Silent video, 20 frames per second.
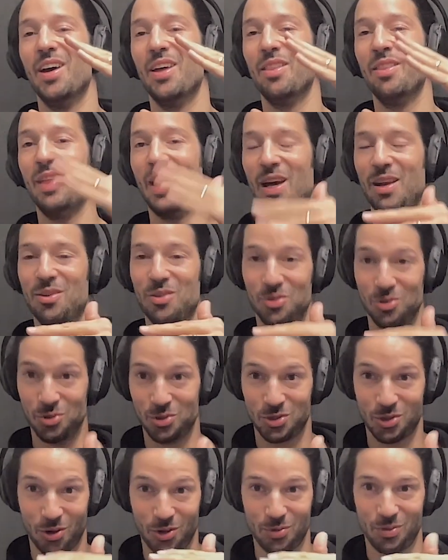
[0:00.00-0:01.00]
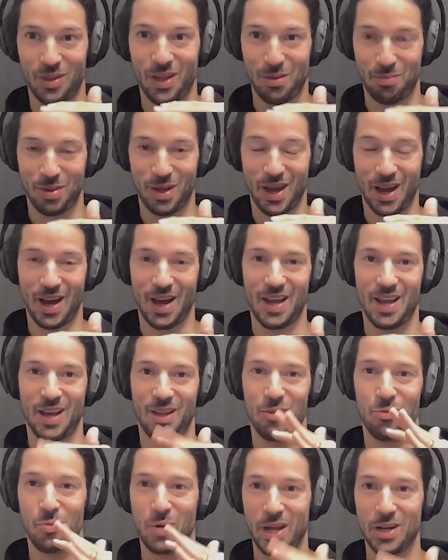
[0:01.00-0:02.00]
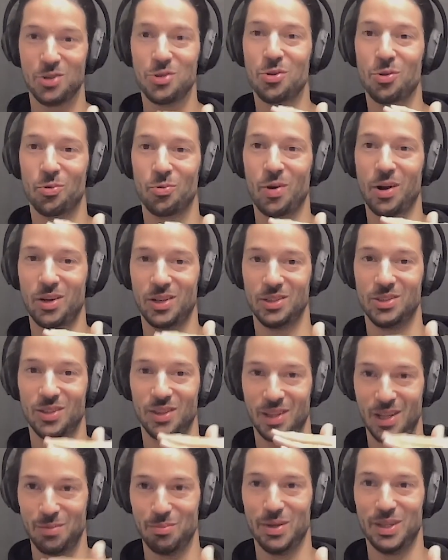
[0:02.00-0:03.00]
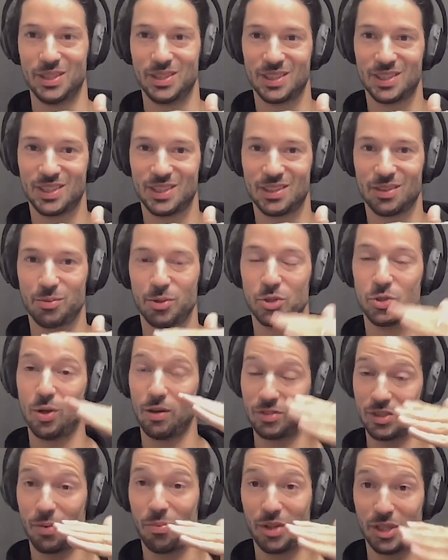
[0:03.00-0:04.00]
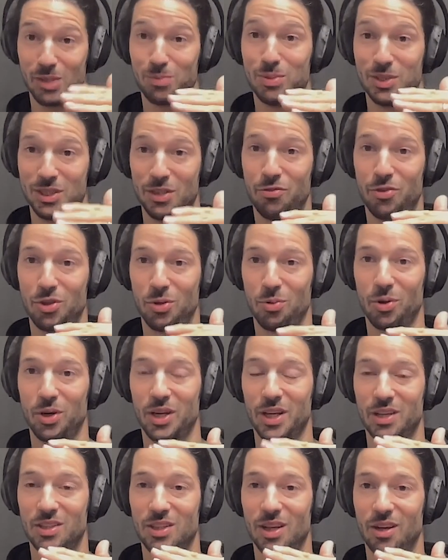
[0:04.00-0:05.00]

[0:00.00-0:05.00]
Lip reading: then you start with API. And when you run into limits because you have something specific you want to get done,